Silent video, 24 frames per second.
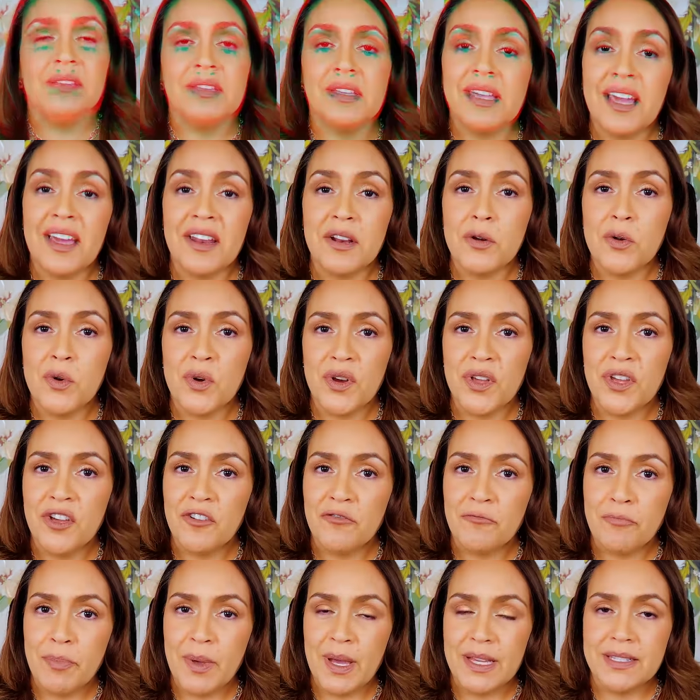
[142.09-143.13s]
In the category
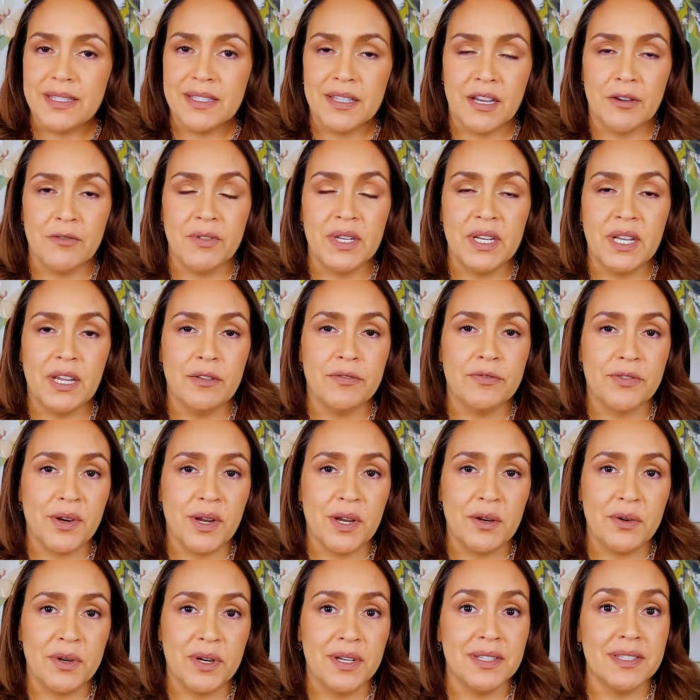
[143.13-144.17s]
of best everyday
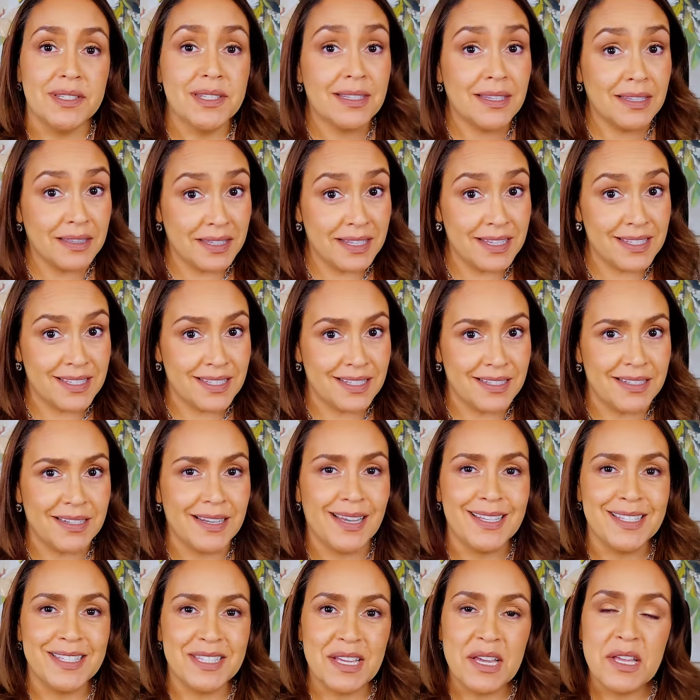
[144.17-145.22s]
fragrance, listen,
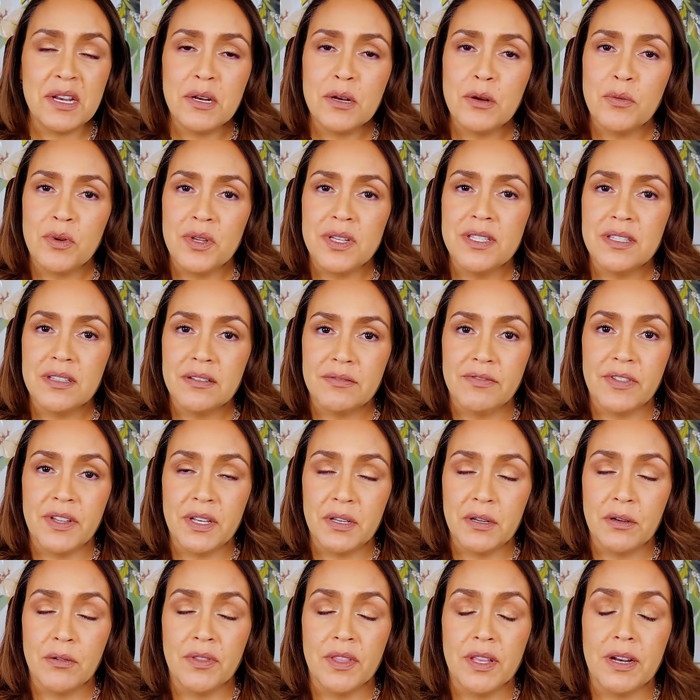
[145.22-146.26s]
I said in a recent
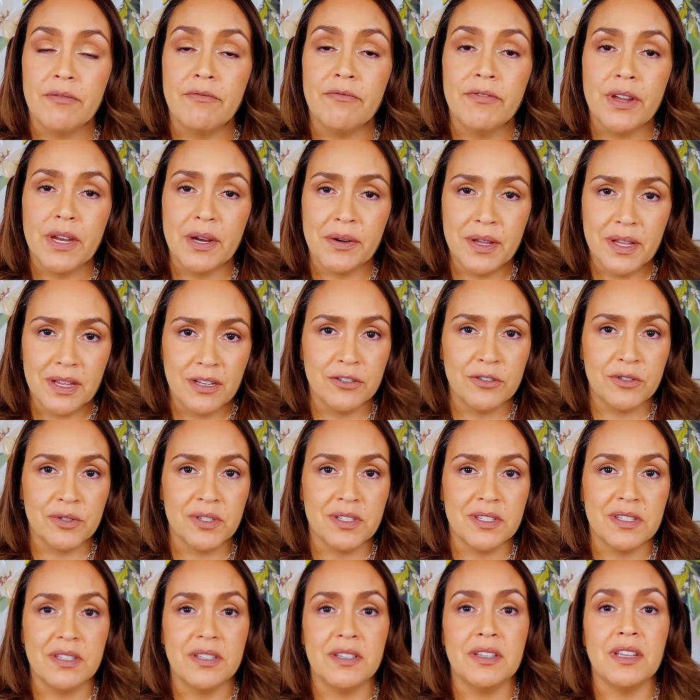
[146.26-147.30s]
video that I'm very
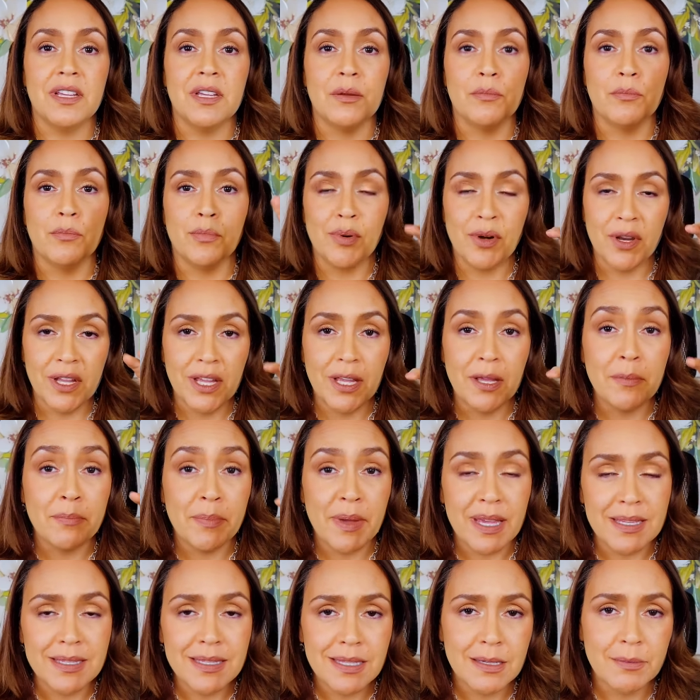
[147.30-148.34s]
interested in bringing
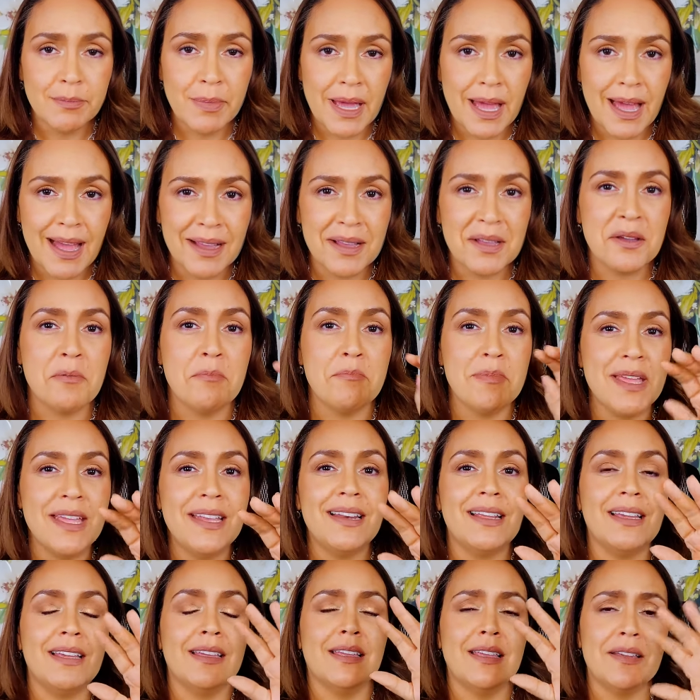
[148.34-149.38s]
basic back,
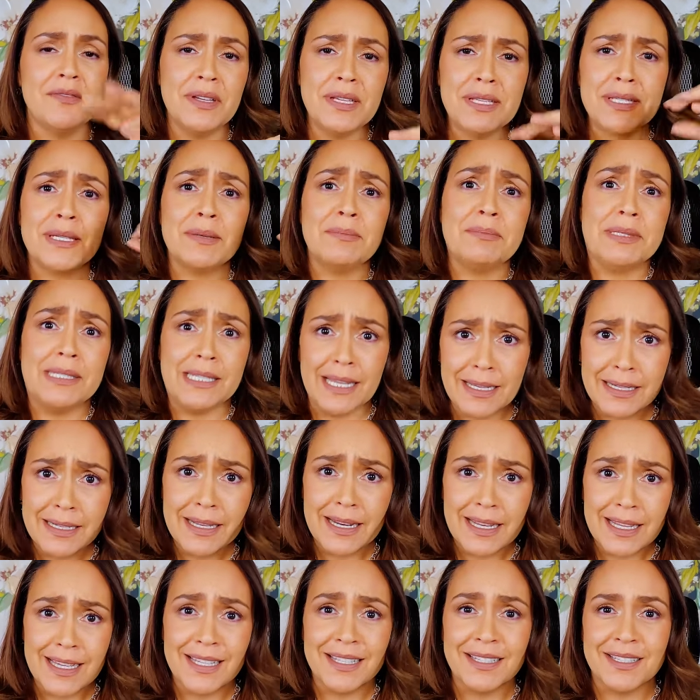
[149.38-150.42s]
meaning giving some
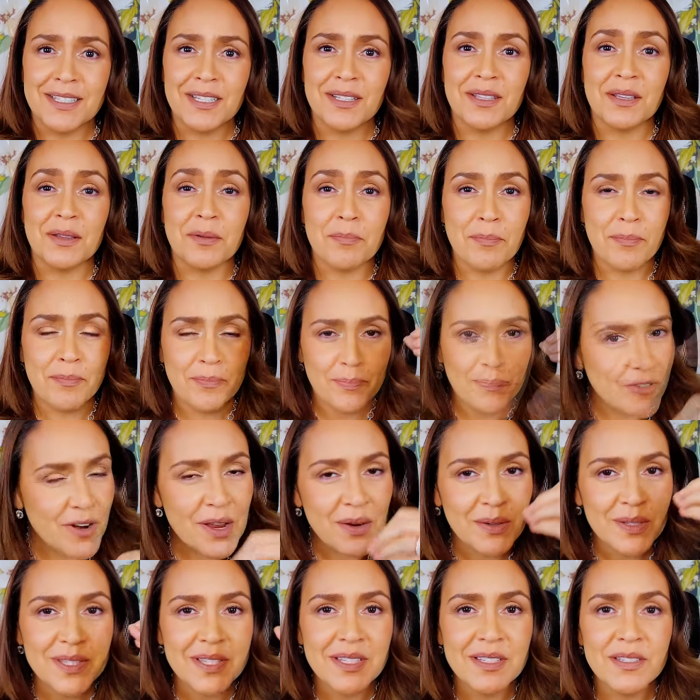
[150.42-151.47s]
dignity to the
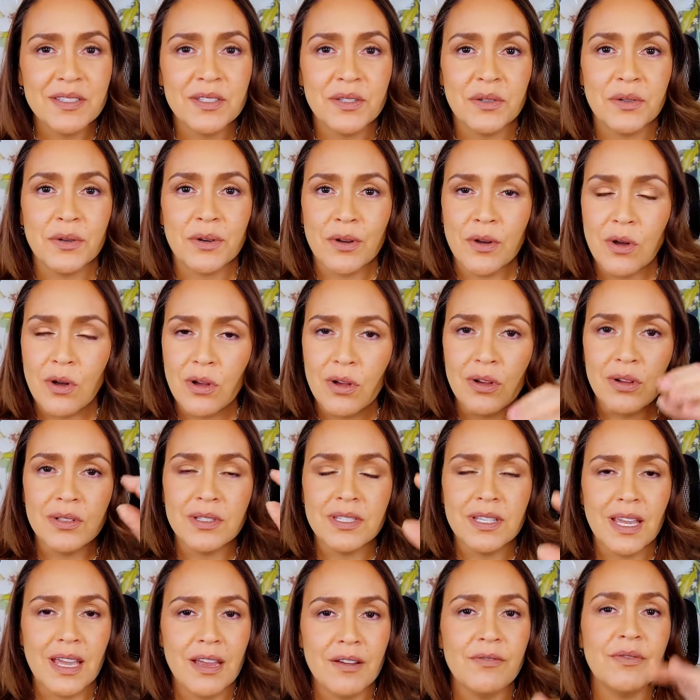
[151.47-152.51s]
fragrances that are
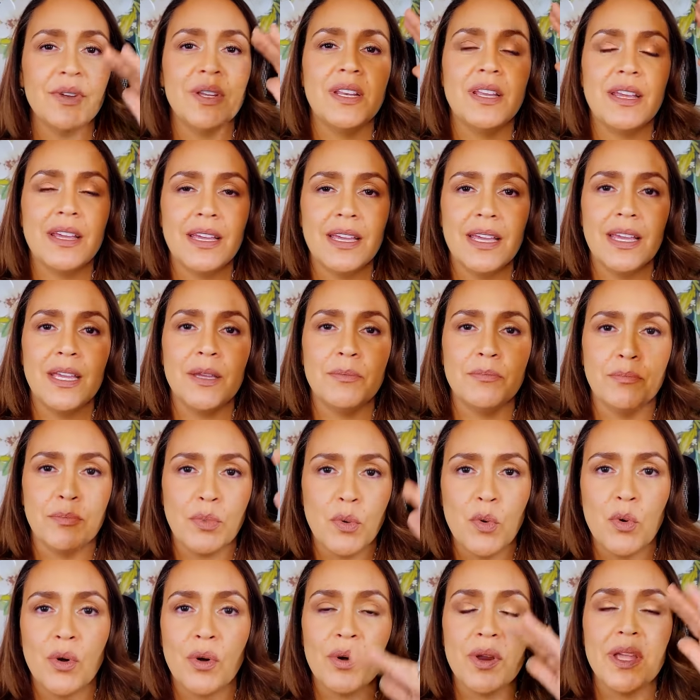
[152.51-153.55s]
called everyday,
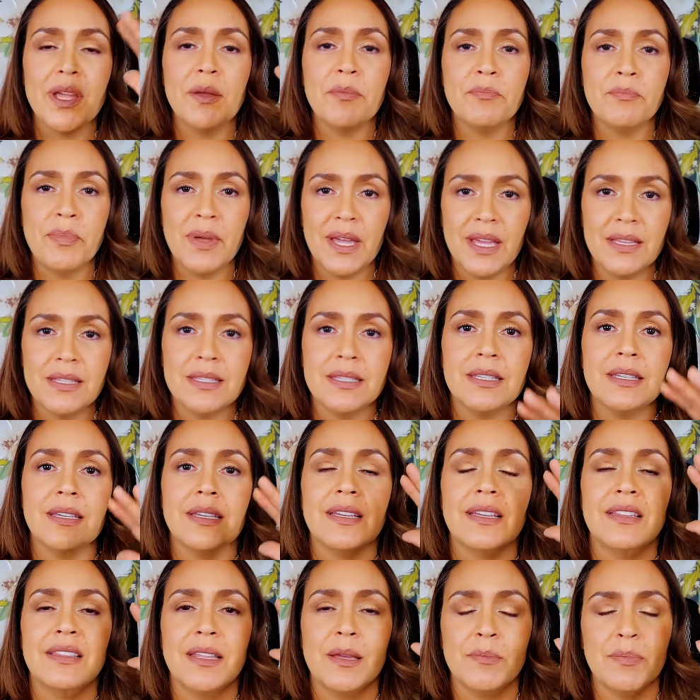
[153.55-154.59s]
boring,
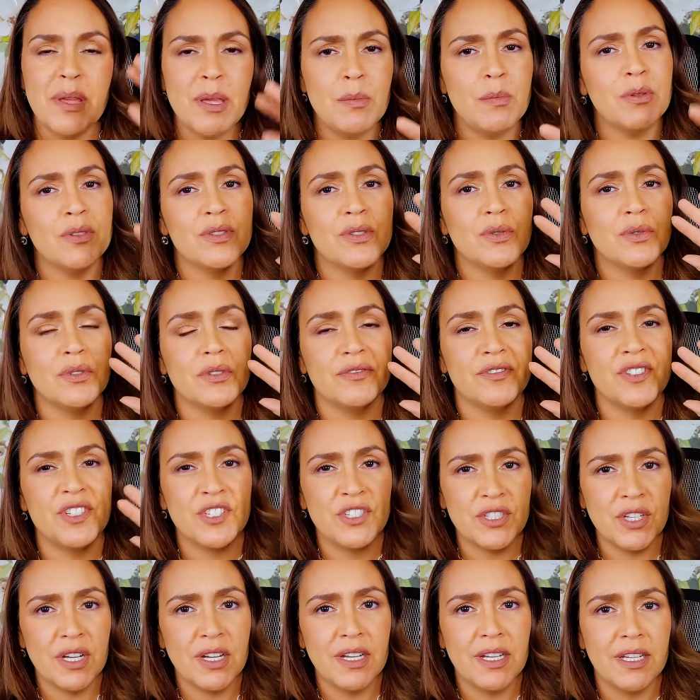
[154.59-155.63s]
basic, and that people sort of
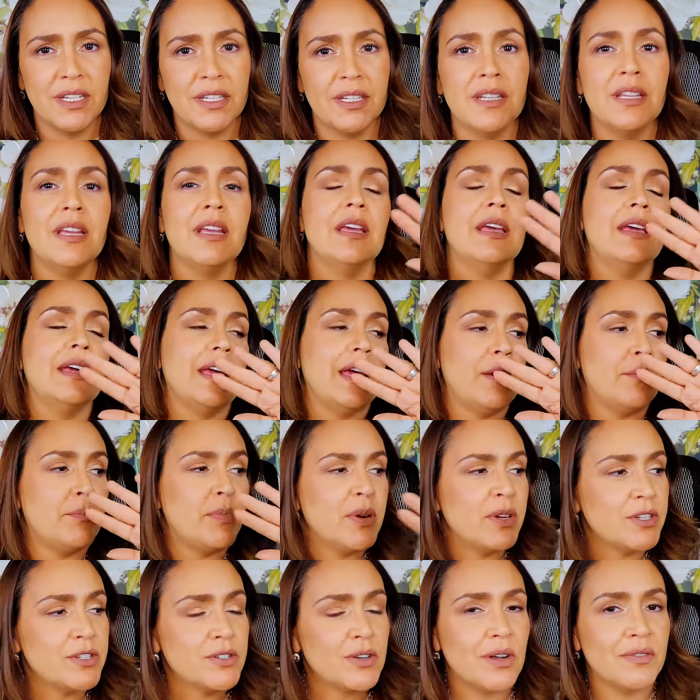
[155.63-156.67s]
shun and
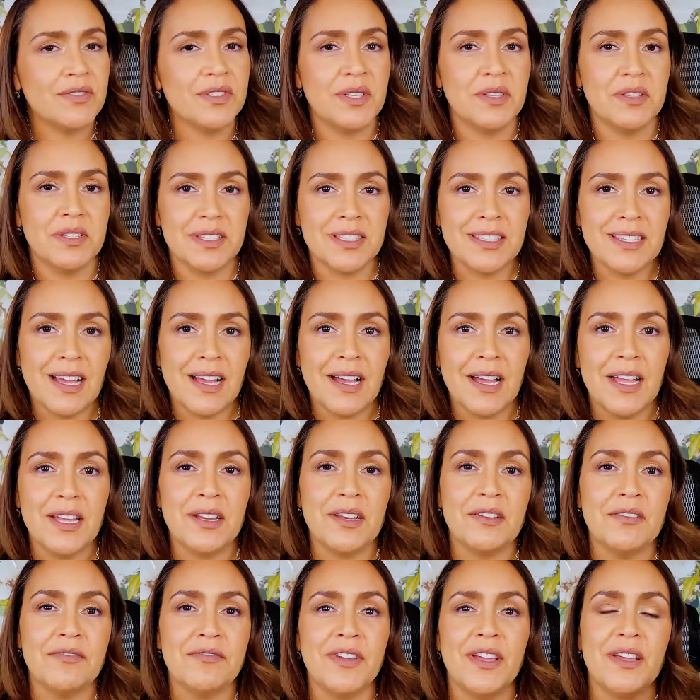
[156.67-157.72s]
push off to the
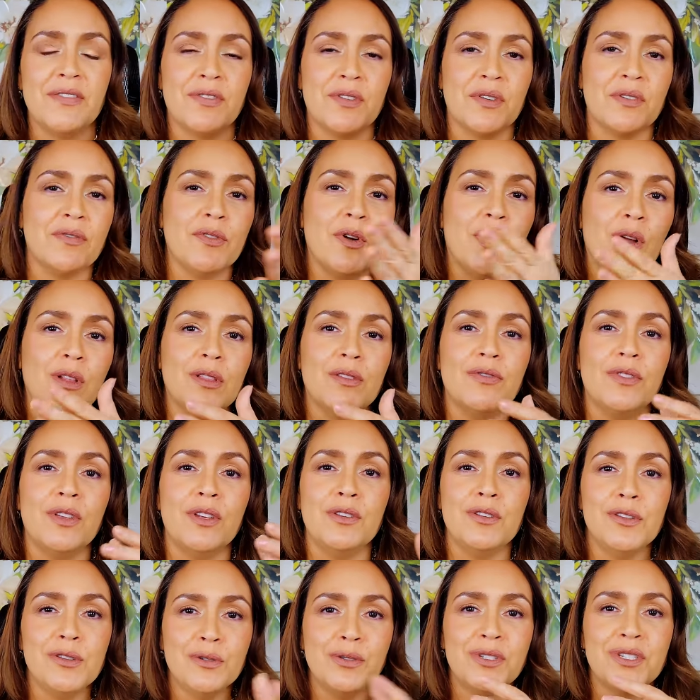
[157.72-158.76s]
side in favor of all of the
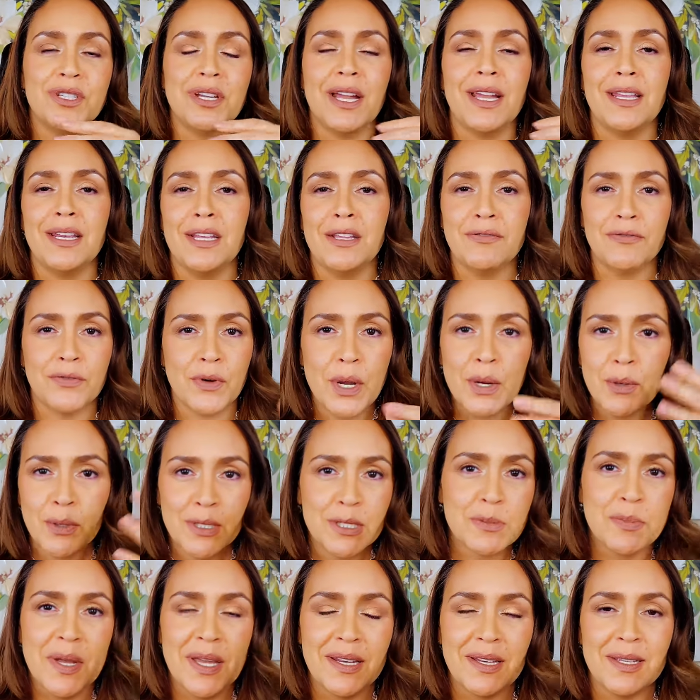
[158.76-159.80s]
new shiny
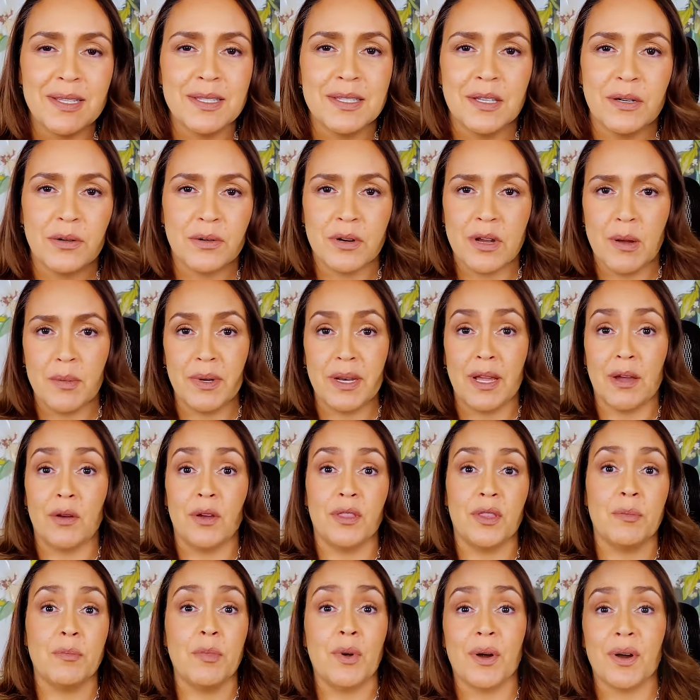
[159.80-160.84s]
fragrance pennies that are coming out
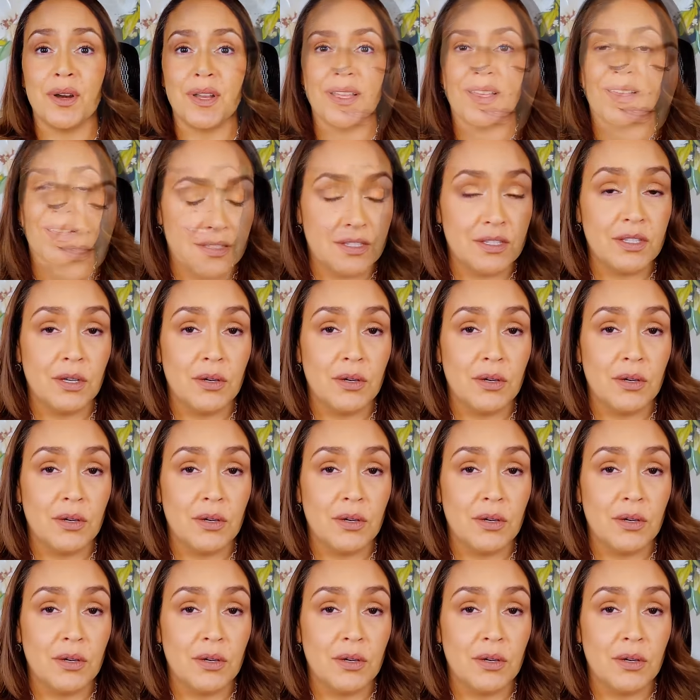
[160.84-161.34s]
on the market.